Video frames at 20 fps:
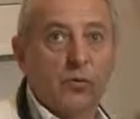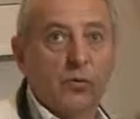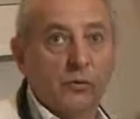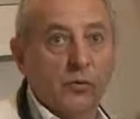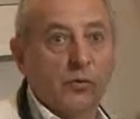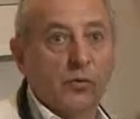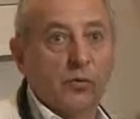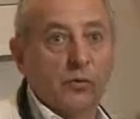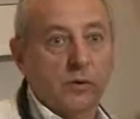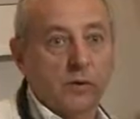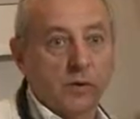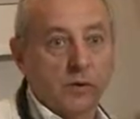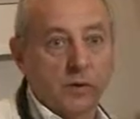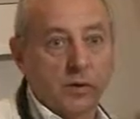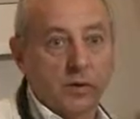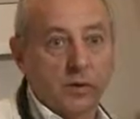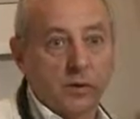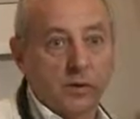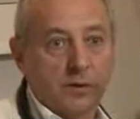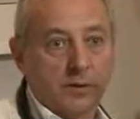a certain
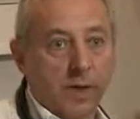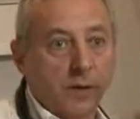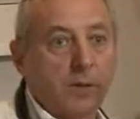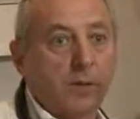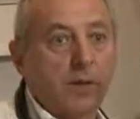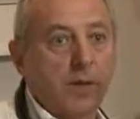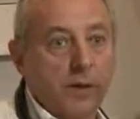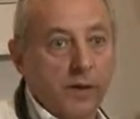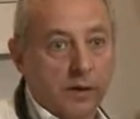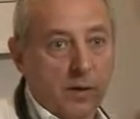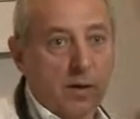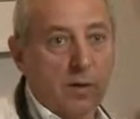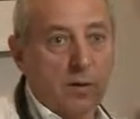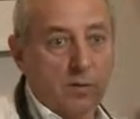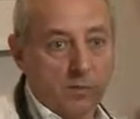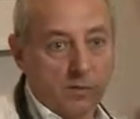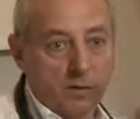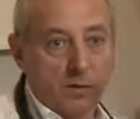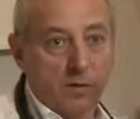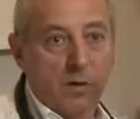template
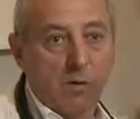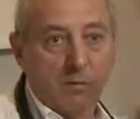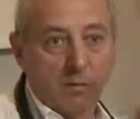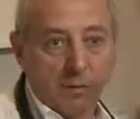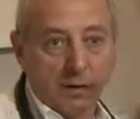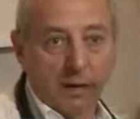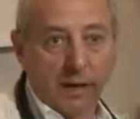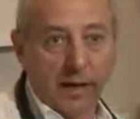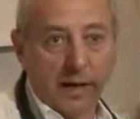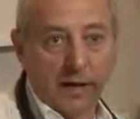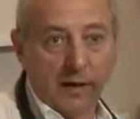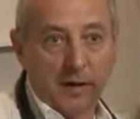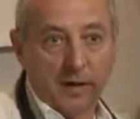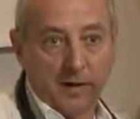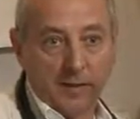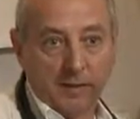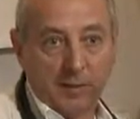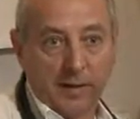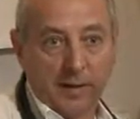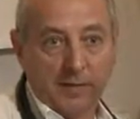over and over again,
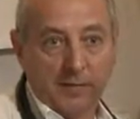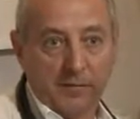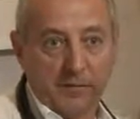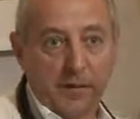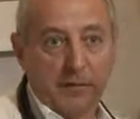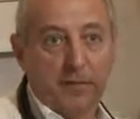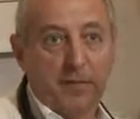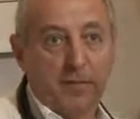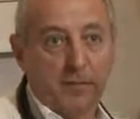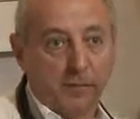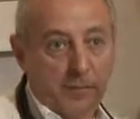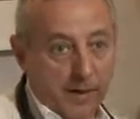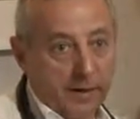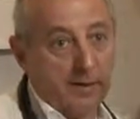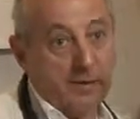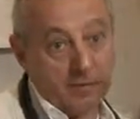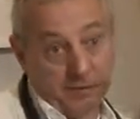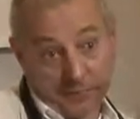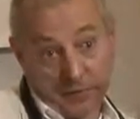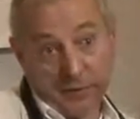and it's
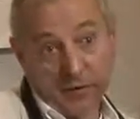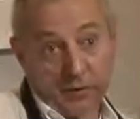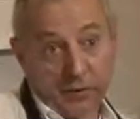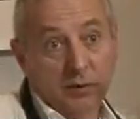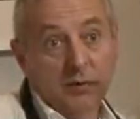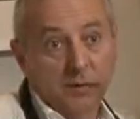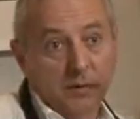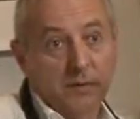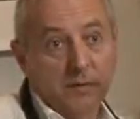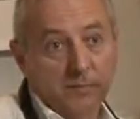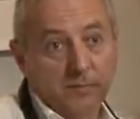made it efficient.